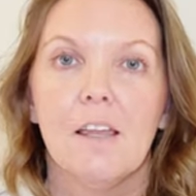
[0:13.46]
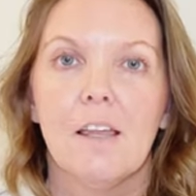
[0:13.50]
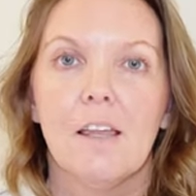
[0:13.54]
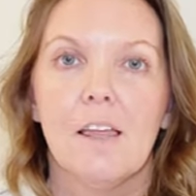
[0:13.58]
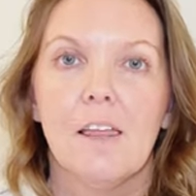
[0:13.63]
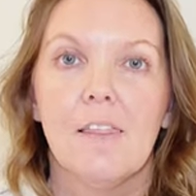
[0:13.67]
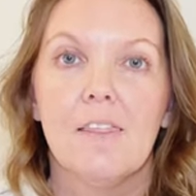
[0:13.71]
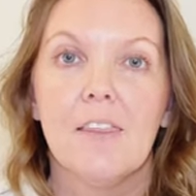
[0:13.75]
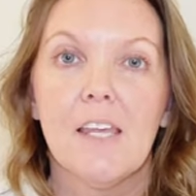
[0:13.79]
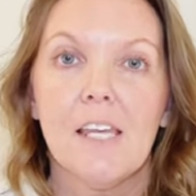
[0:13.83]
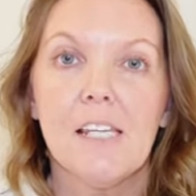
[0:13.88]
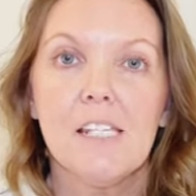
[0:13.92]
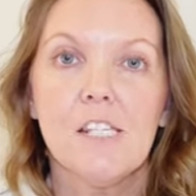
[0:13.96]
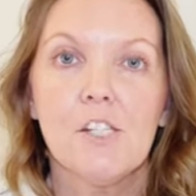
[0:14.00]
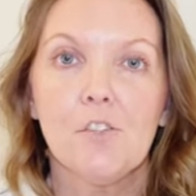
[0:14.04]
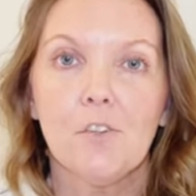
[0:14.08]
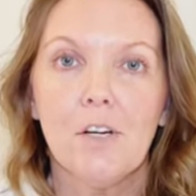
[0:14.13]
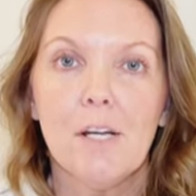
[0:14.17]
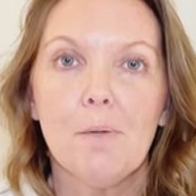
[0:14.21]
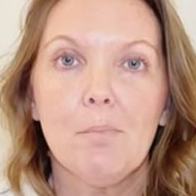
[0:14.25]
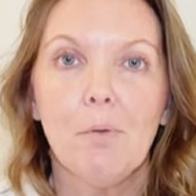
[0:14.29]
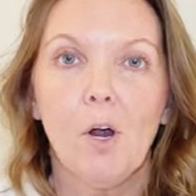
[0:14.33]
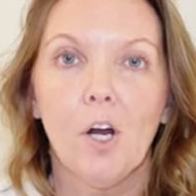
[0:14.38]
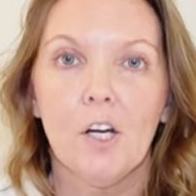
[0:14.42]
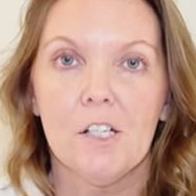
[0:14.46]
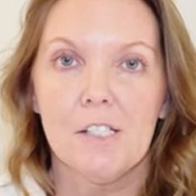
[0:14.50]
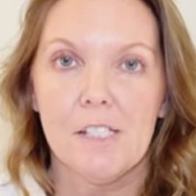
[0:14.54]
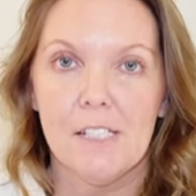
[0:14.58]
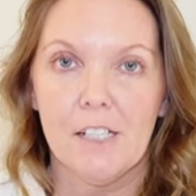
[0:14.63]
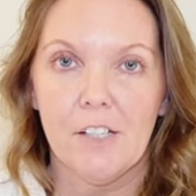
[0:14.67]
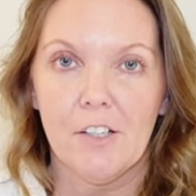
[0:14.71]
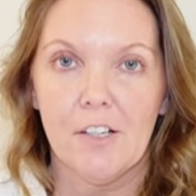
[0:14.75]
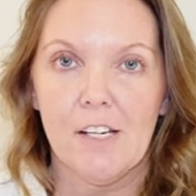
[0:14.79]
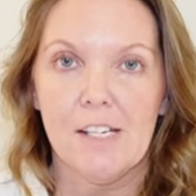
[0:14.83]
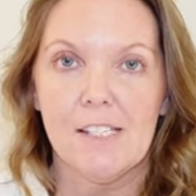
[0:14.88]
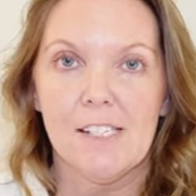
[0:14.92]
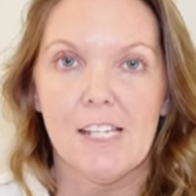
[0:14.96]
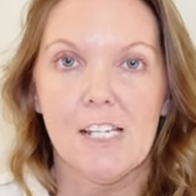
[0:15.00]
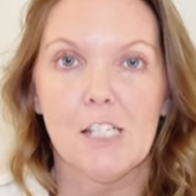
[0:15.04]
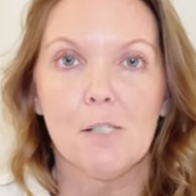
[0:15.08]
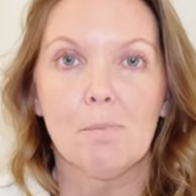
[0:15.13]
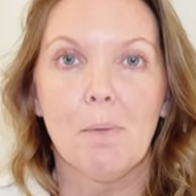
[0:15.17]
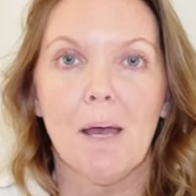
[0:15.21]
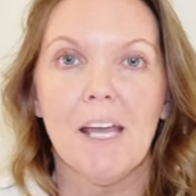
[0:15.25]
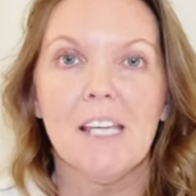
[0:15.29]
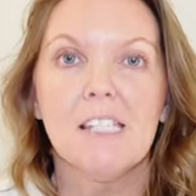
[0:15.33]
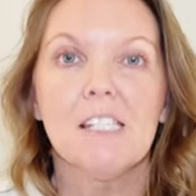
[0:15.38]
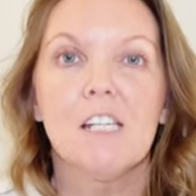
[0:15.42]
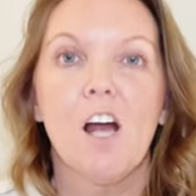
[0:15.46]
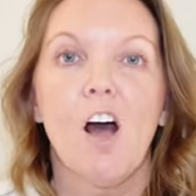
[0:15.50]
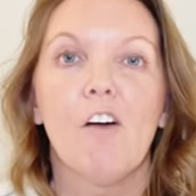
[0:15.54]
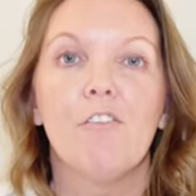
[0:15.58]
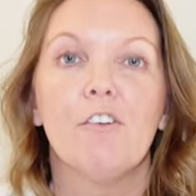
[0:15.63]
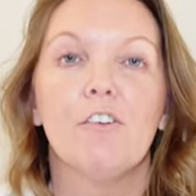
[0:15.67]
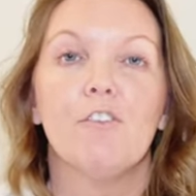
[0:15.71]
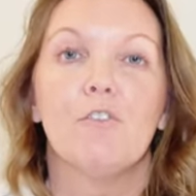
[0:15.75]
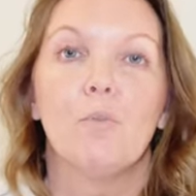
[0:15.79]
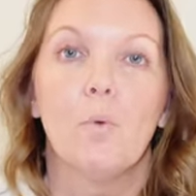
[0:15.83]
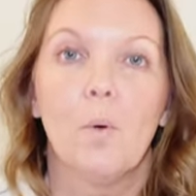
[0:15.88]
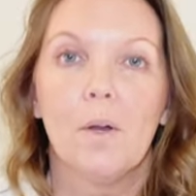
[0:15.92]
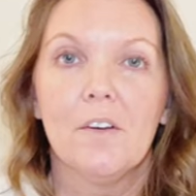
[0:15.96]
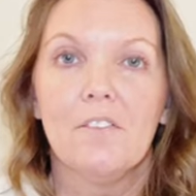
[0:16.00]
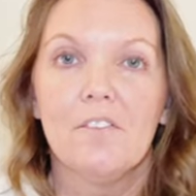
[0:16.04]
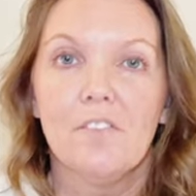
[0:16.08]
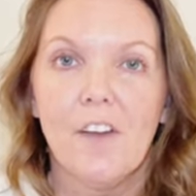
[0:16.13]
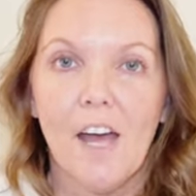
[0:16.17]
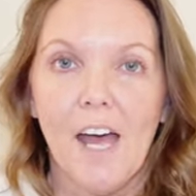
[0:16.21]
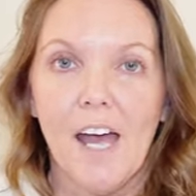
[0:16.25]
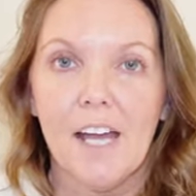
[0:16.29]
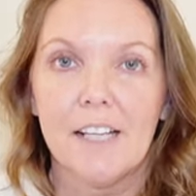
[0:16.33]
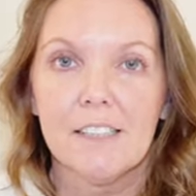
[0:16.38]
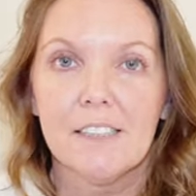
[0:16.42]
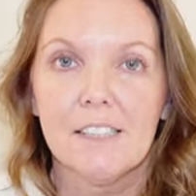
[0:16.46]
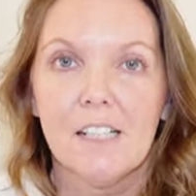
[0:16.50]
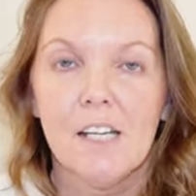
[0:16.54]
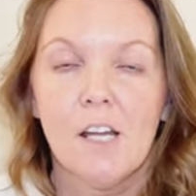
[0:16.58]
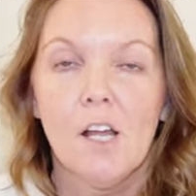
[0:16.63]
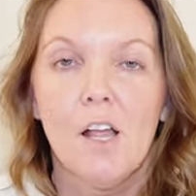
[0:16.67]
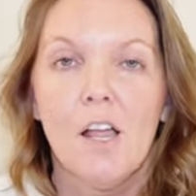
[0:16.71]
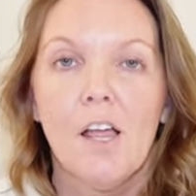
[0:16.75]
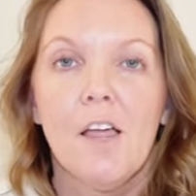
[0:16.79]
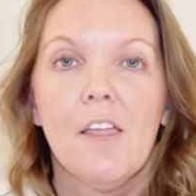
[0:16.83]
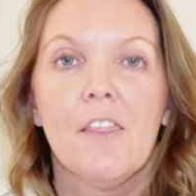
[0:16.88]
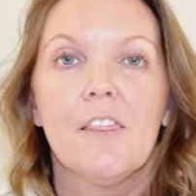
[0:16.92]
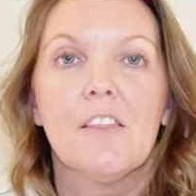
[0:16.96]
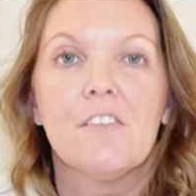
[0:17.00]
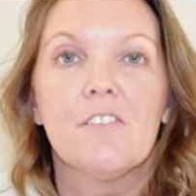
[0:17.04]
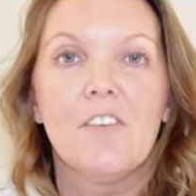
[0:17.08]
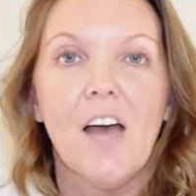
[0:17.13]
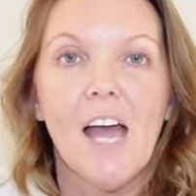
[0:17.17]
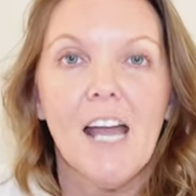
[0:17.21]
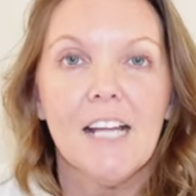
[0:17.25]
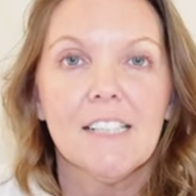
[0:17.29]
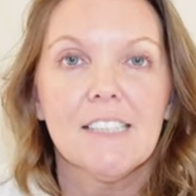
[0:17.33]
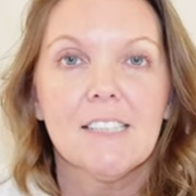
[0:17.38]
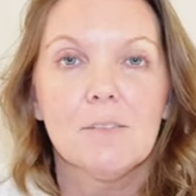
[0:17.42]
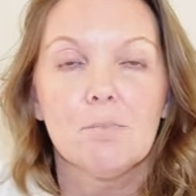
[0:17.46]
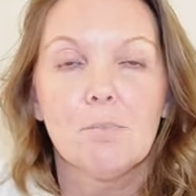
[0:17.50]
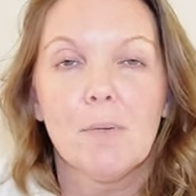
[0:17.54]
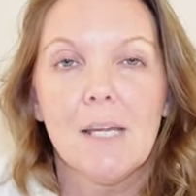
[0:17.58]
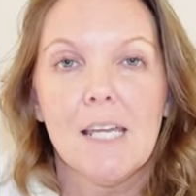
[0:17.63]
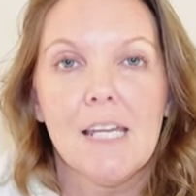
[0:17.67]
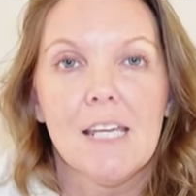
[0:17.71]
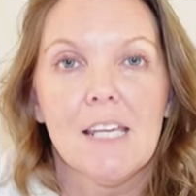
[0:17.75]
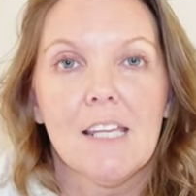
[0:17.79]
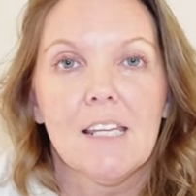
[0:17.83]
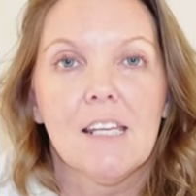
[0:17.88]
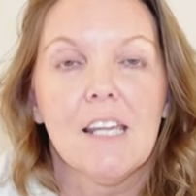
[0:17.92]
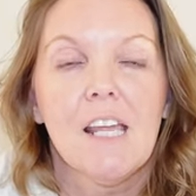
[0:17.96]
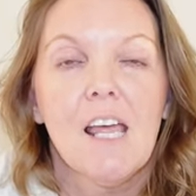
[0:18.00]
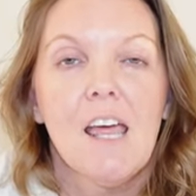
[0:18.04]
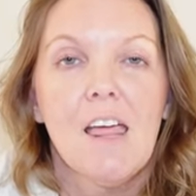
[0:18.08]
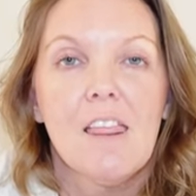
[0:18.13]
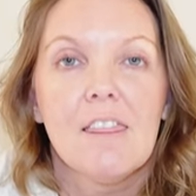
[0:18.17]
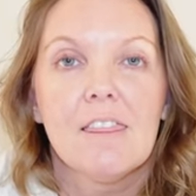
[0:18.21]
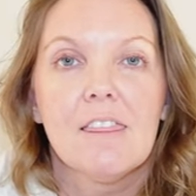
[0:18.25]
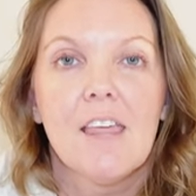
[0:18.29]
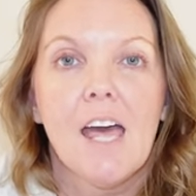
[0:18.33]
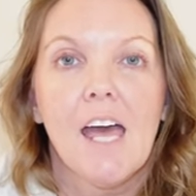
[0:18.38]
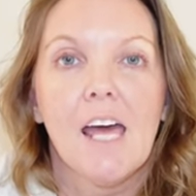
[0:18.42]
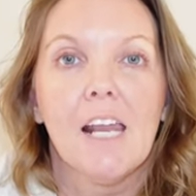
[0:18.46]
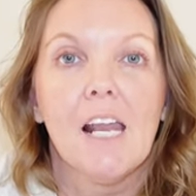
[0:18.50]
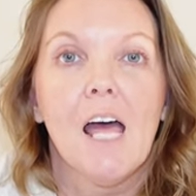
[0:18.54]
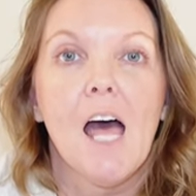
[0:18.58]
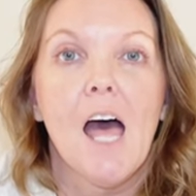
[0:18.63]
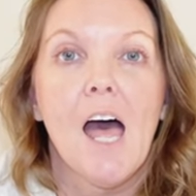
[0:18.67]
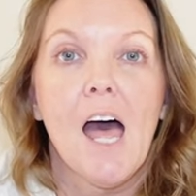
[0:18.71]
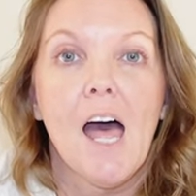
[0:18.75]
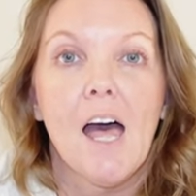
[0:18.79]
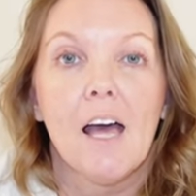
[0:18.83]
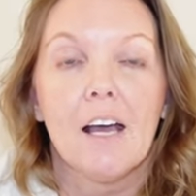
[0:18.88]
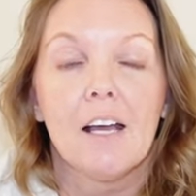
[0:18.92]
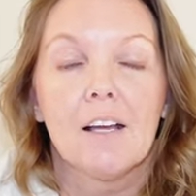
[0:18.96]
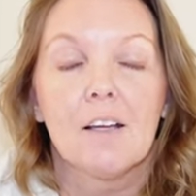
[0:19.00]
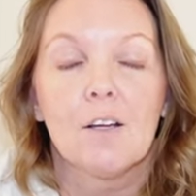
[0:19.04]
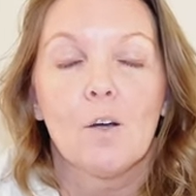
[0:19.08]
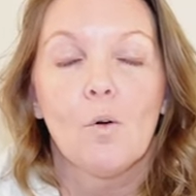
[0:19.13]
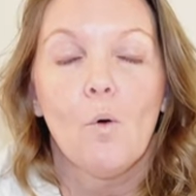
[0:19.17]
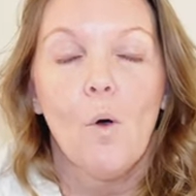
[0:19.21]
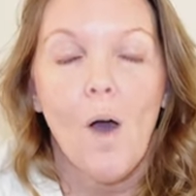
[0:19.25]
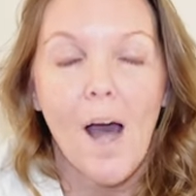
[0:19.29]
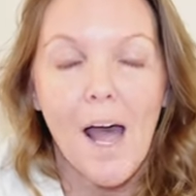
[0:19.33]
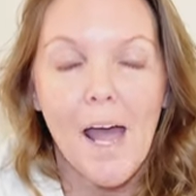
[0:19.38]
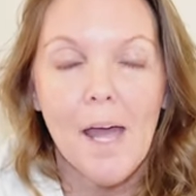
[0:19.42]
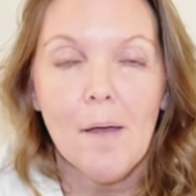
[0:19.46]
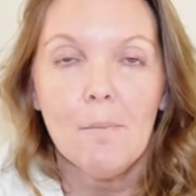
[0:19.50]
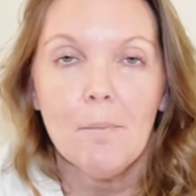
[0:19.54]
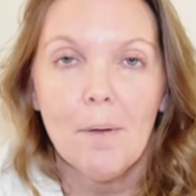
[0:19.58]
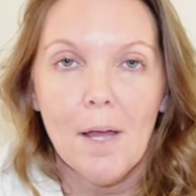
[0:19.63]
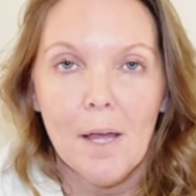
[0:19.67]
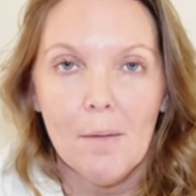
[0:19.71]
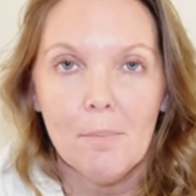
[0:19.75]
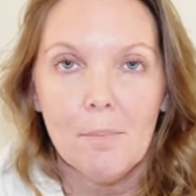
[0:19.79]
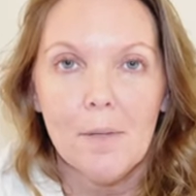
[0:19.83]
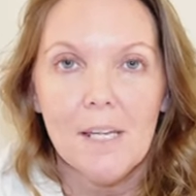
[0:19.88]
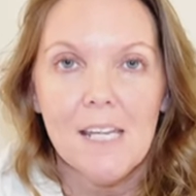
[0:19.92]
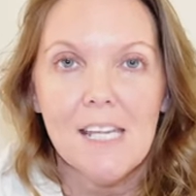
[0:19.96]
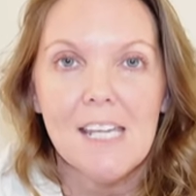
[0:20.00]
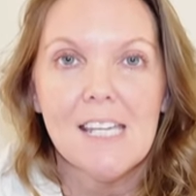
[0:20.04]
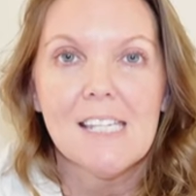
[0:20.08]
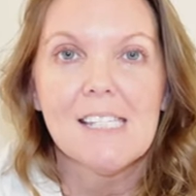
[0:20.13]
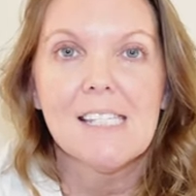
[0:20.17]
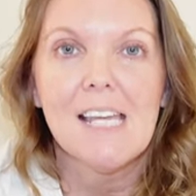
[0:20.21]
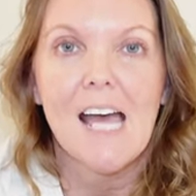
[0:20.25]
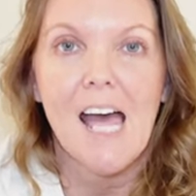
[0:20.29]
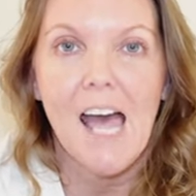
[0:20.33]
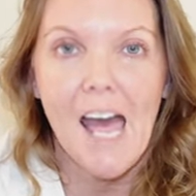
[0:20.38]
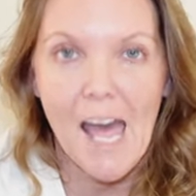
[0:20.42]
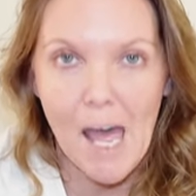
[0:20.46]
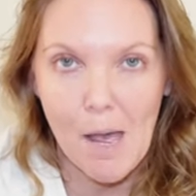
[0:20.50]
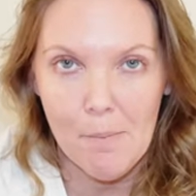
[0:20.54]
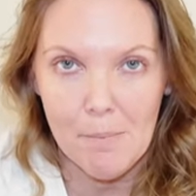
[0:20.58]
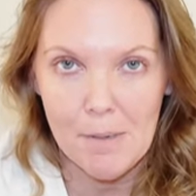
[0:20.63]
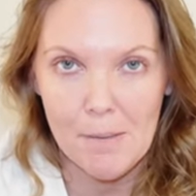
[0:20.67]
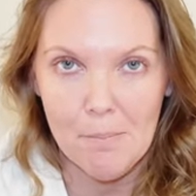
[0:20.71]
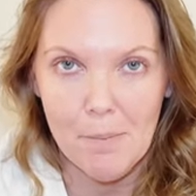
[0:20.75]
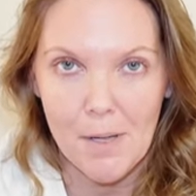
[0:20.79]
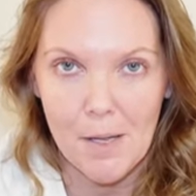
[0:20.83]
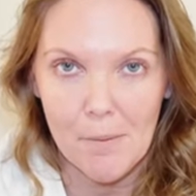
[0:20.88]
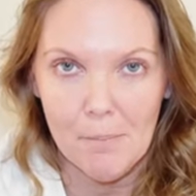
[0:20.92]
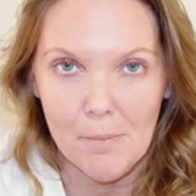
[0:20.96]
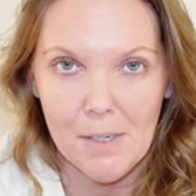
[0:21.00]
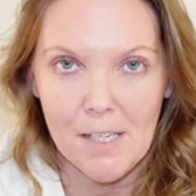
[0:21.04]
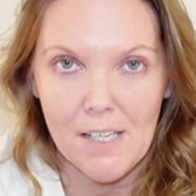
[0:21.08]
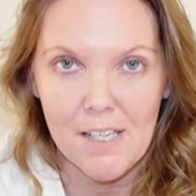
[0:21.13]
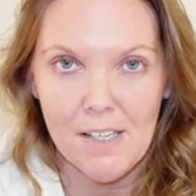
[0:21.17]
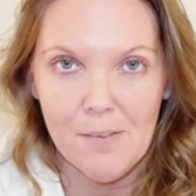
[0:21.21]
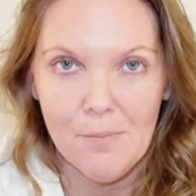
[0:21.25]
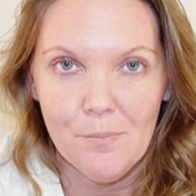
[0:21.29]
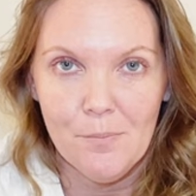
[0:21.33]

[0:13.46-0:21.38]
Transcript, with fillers: This three-part series is based off of one fact, the fact being that a quiet puppy is a happy puppy.